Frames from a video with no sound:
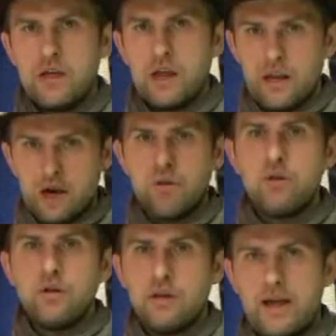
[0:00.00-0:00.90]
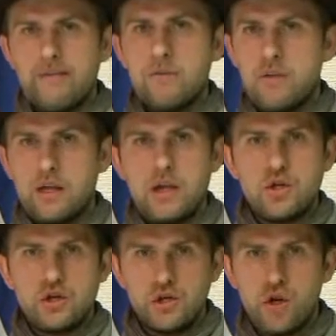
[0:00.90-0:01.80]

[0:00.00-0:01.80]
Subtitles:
in our real life communication.